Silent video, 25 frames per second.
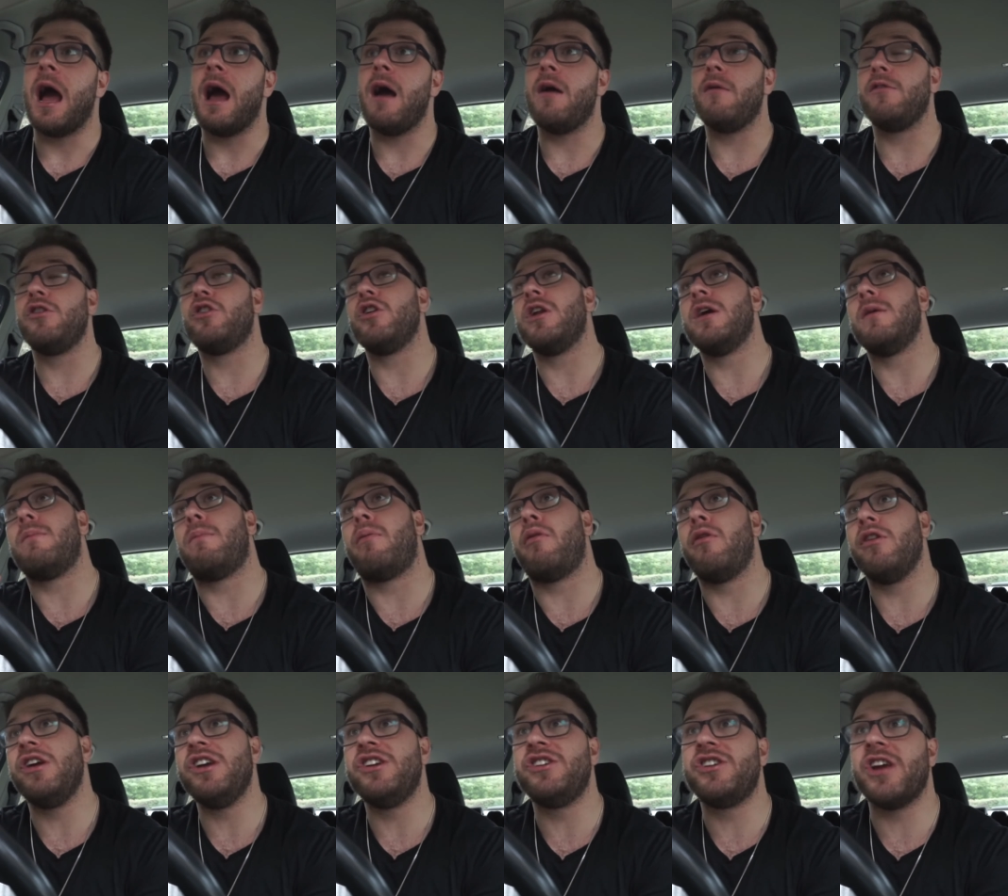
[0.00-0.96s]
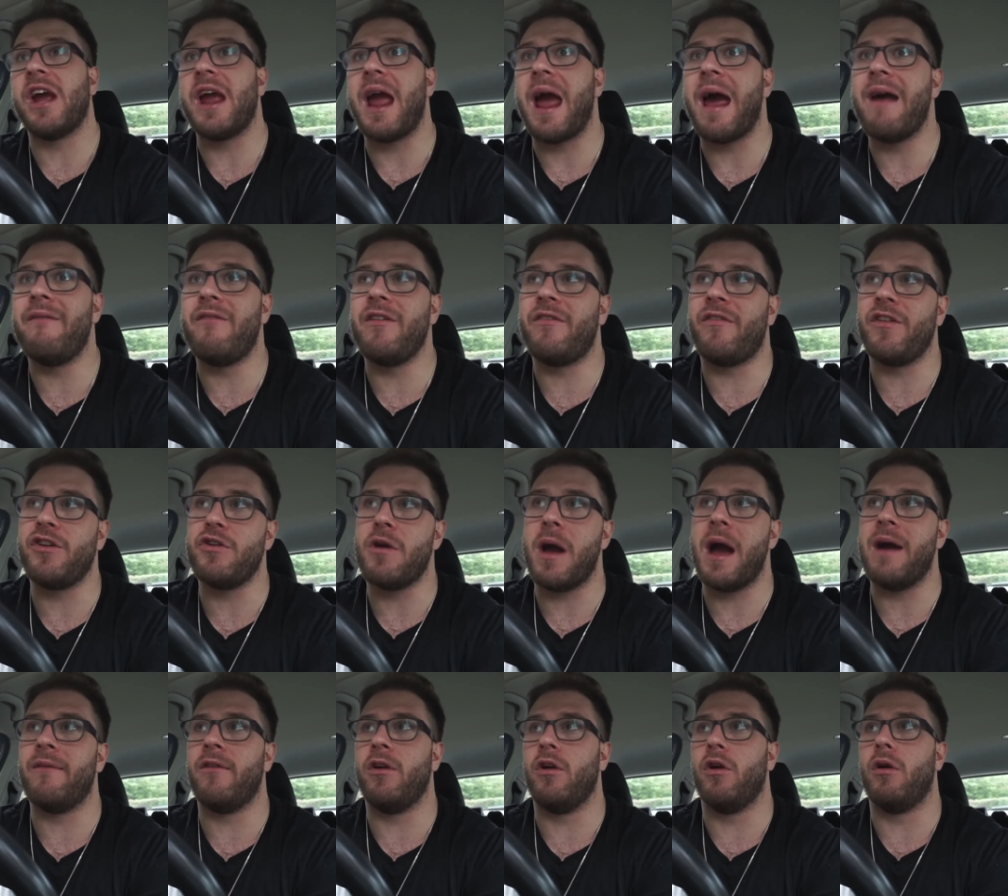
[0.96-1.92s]
you're going to appreciate everything you
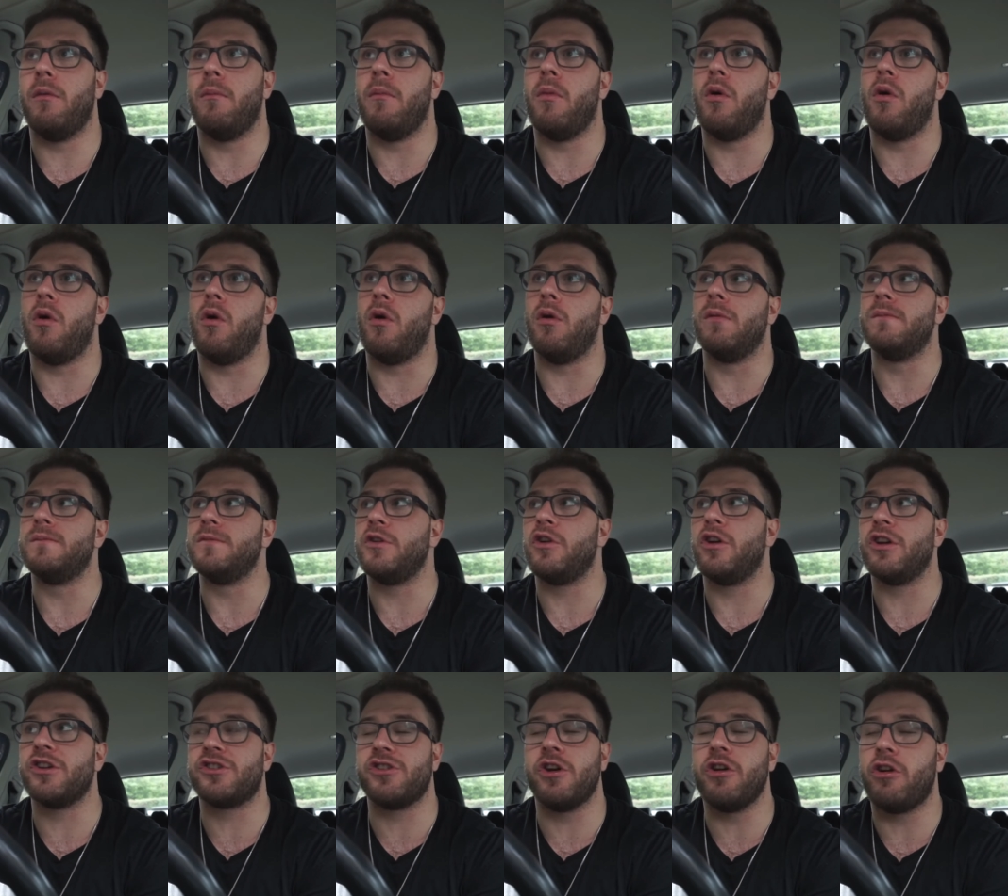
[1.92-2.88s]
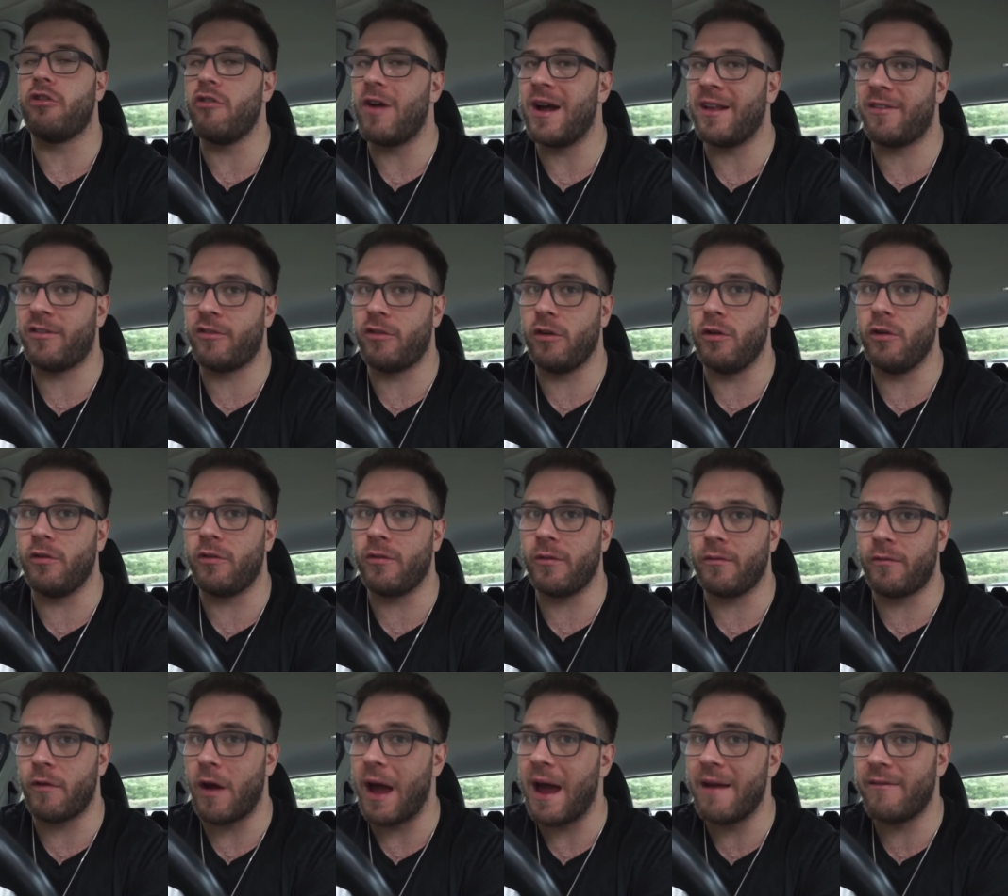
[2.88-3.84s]
have a lot more. You're going to show gratitude
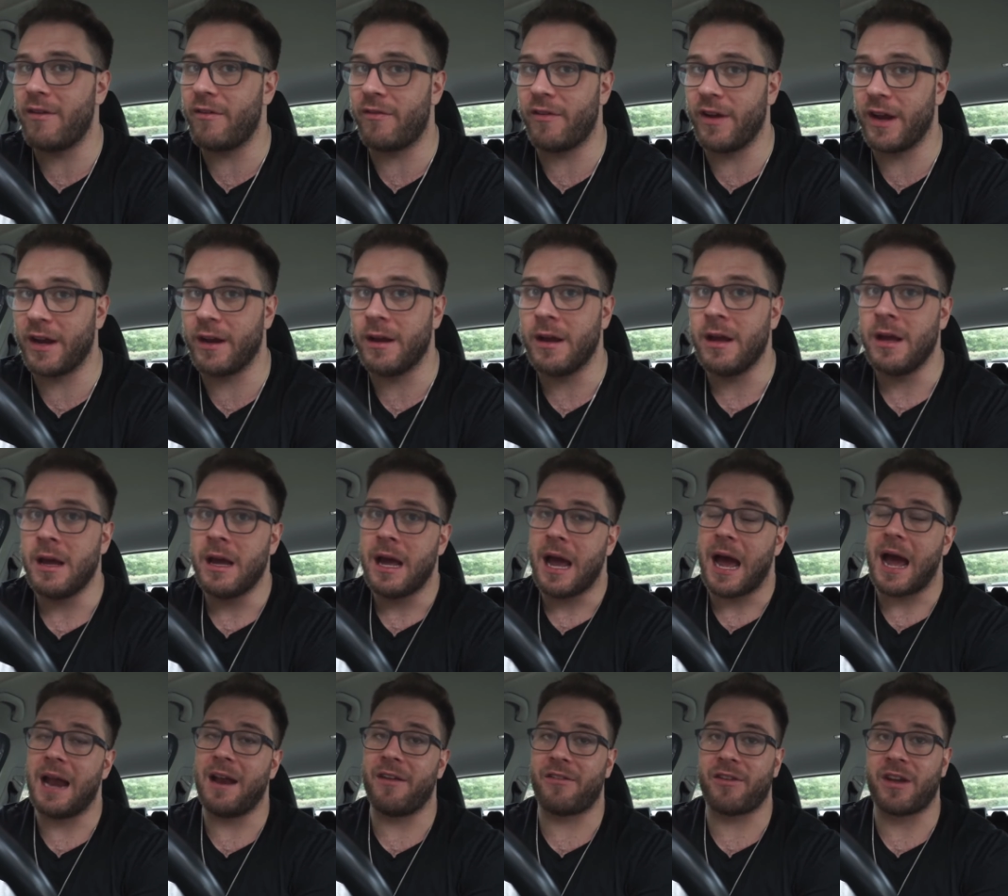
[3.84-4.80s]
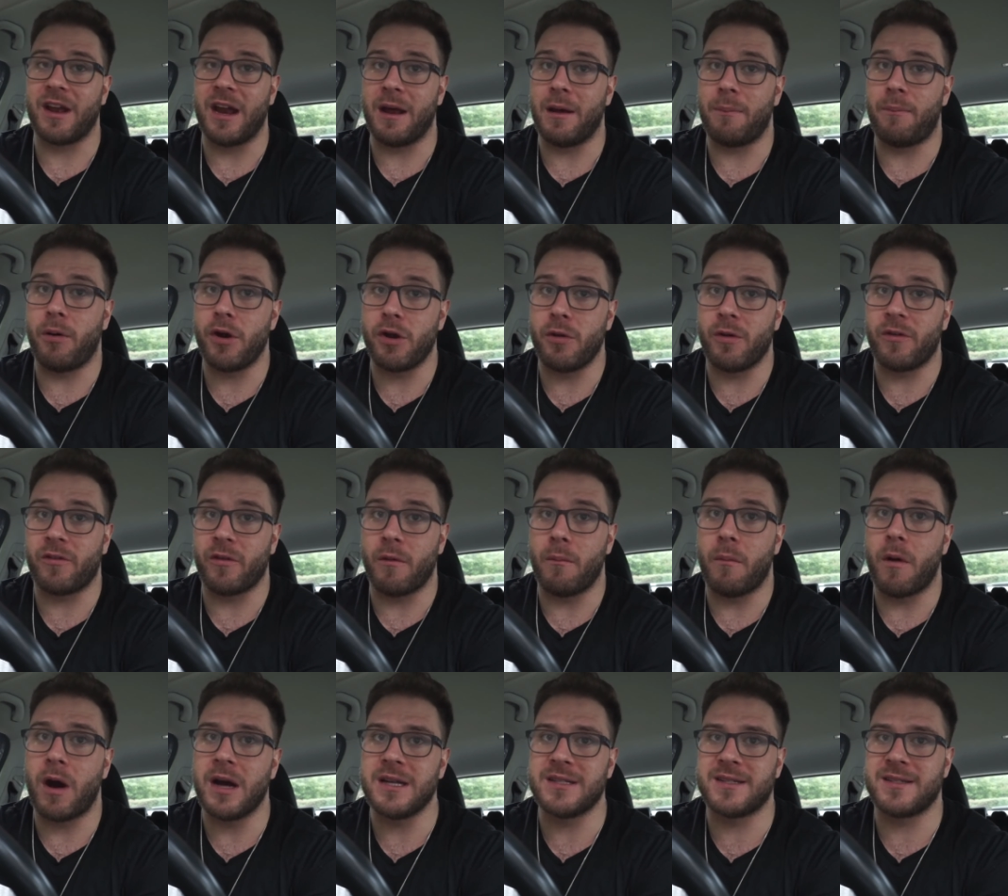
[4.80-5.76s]
for everything, and it's going to put you into a
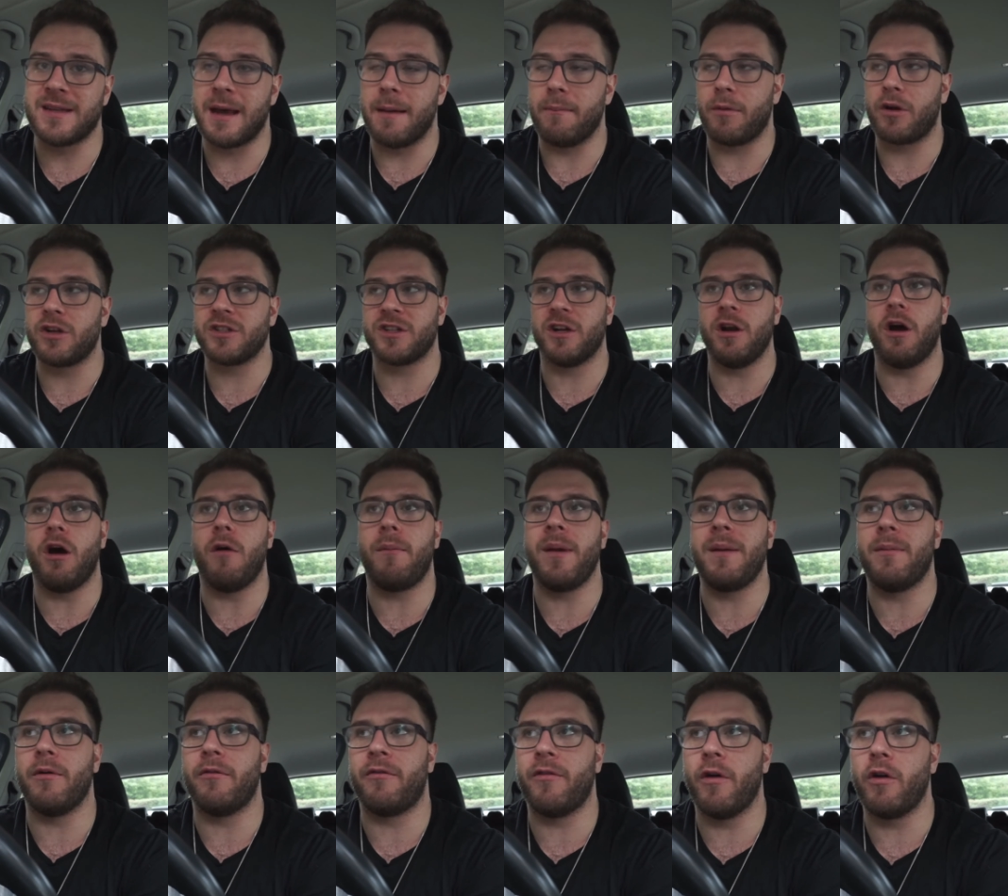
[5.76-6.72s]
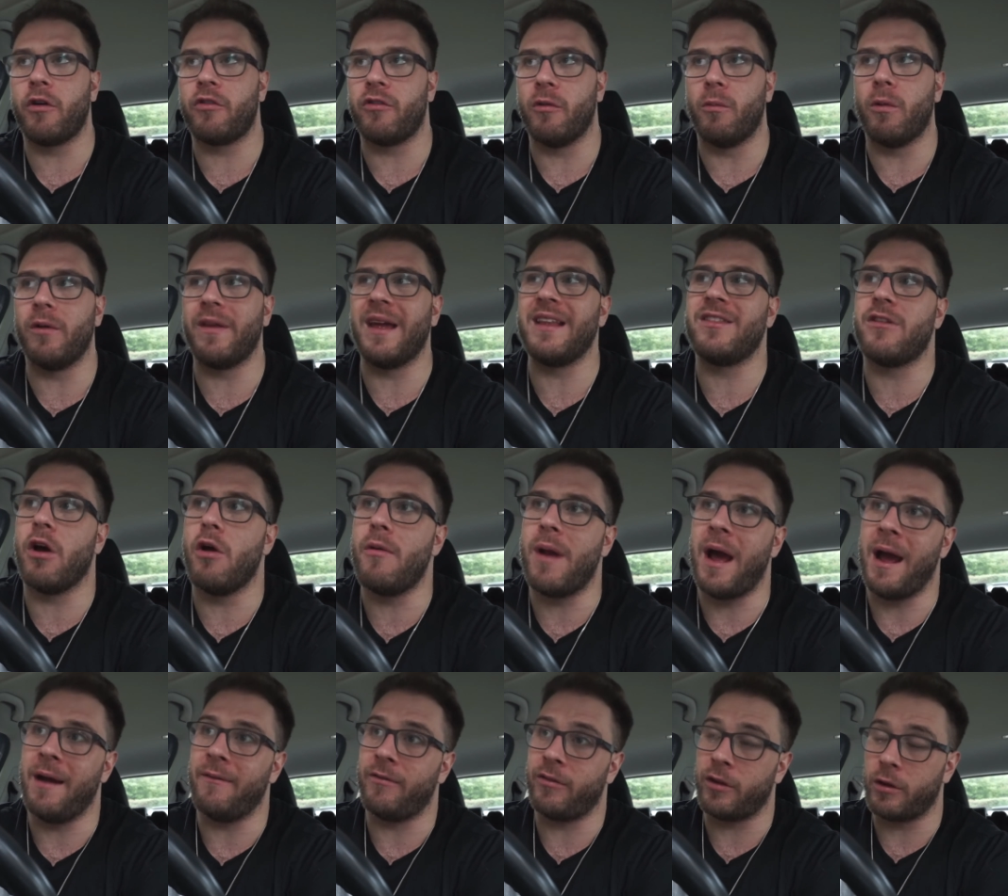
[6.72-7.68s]
mindset. Because a lot of people focus on what they don't
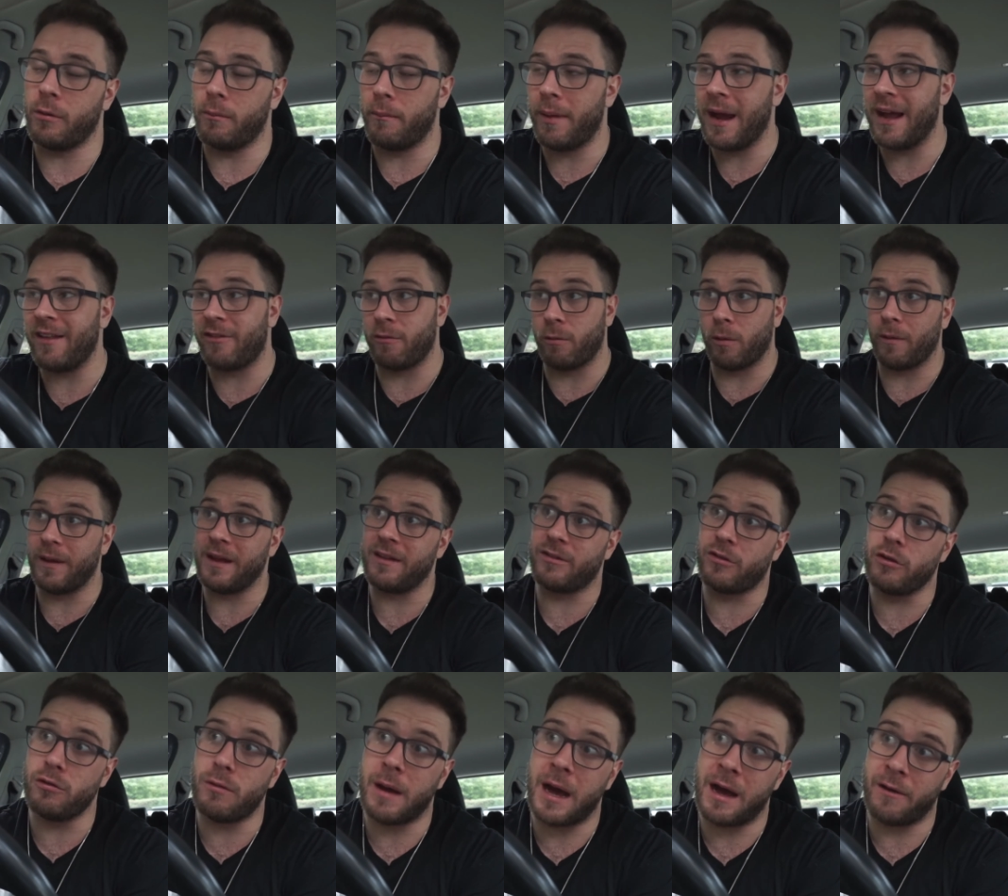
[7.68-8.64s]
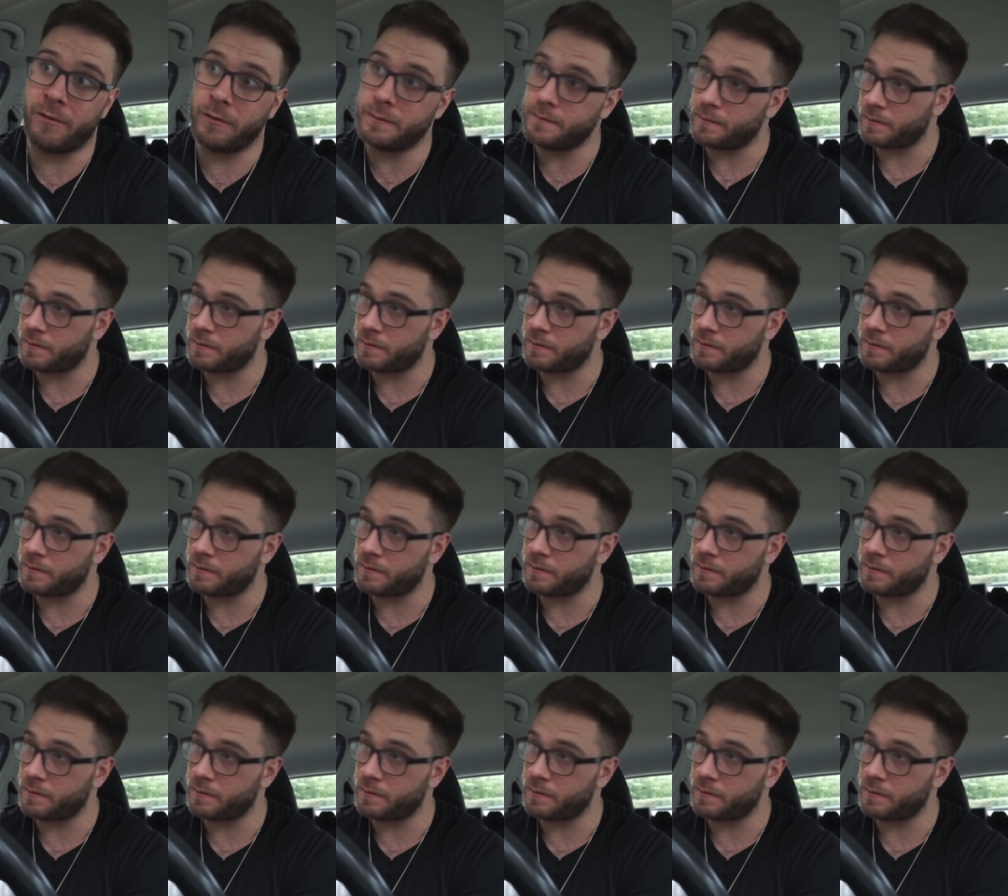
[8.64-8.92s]
have compared to what they do have,